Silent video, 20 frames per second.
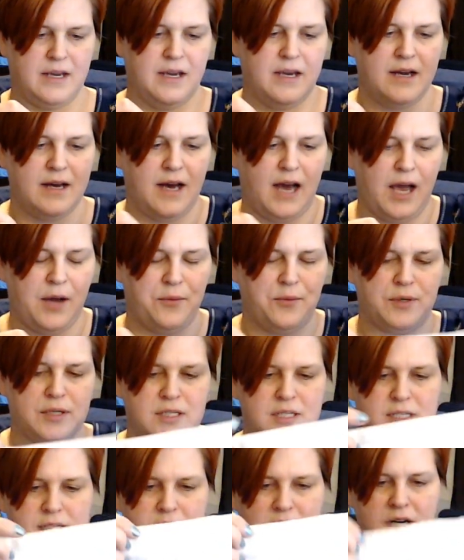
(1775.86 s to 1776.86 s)
I want to
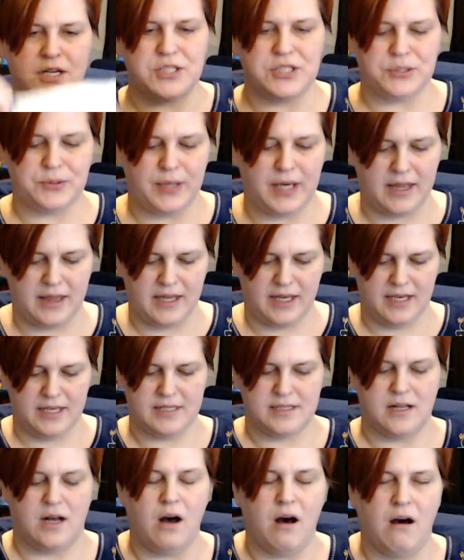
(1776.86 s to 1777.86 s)
start doing these
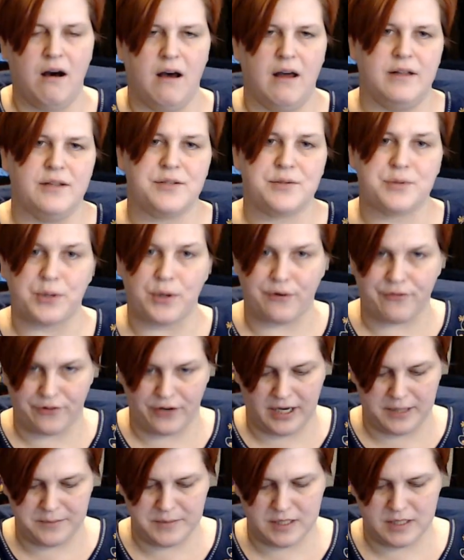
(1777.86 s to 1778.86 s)
on scroll
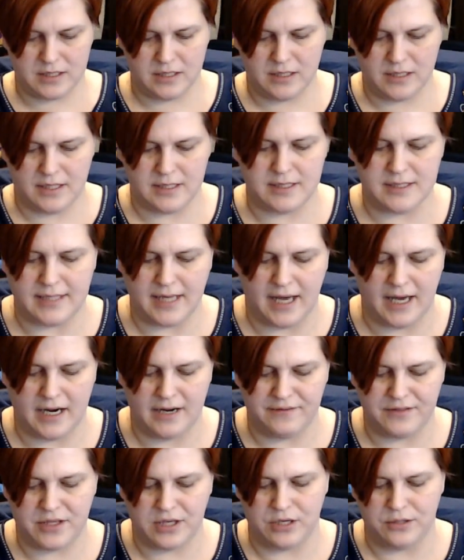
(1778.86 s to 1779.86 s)
frames instead of
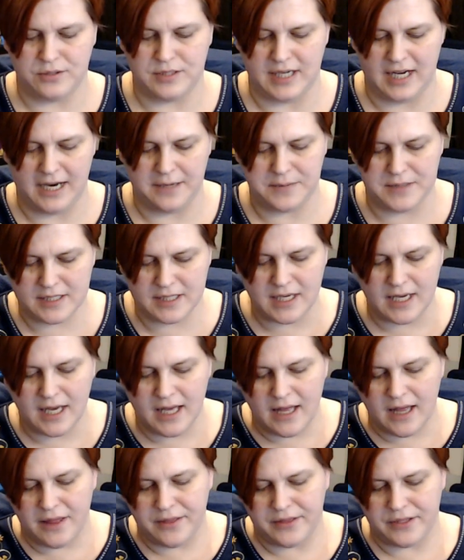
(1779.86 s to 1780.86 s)
the Q-snaps.
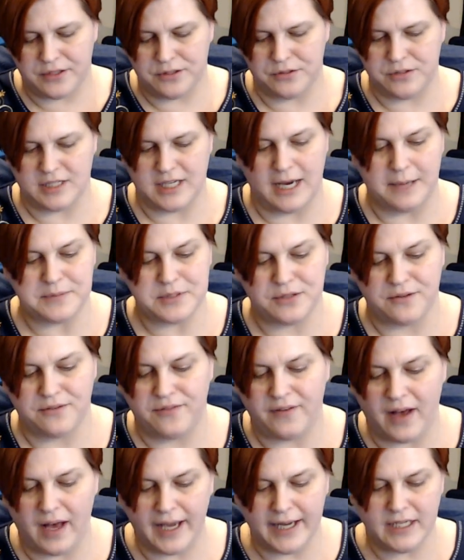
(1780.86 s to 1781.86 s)
The Q-snaps are
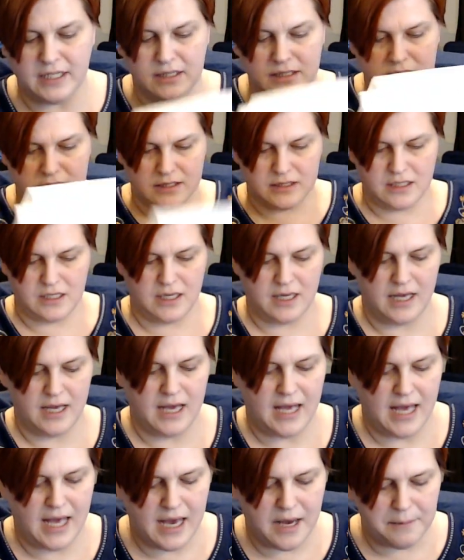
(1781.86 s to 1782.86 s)
fine,
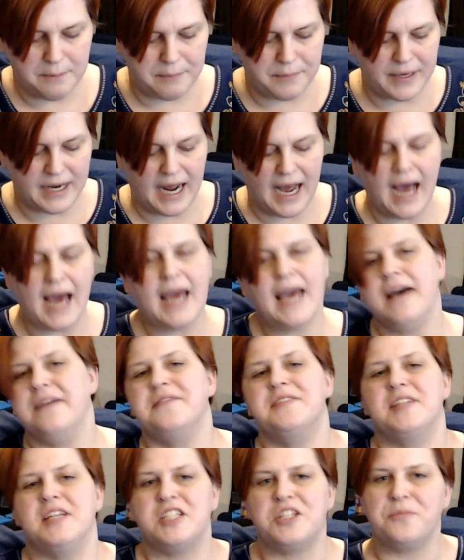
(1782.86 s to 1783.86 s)
but I have
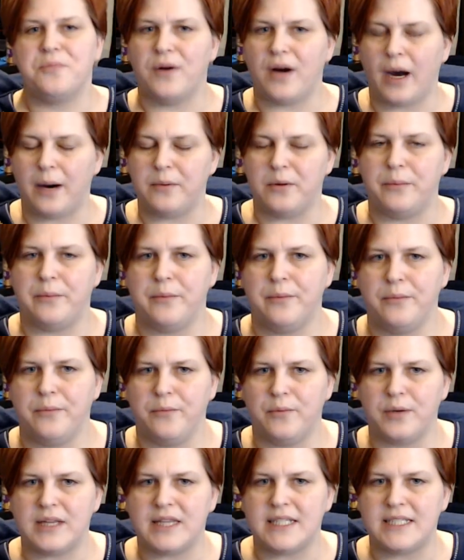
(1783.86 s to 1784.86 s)
such a problem
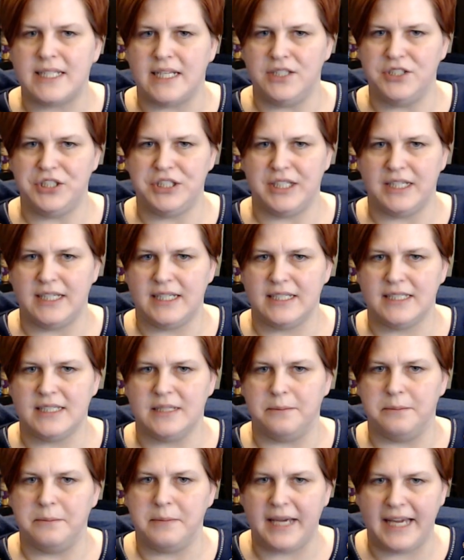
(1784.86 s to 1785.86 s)
with the tension. To
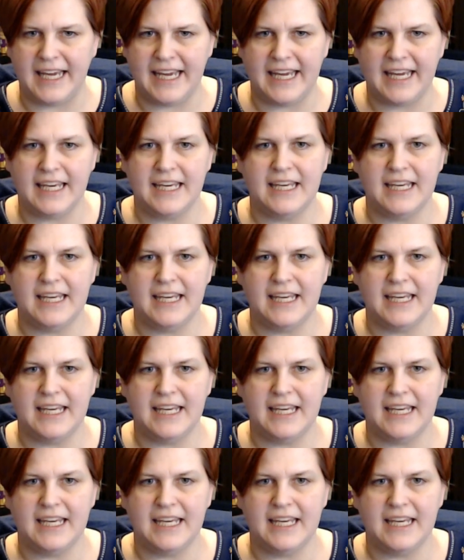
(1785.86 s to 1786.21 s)
me,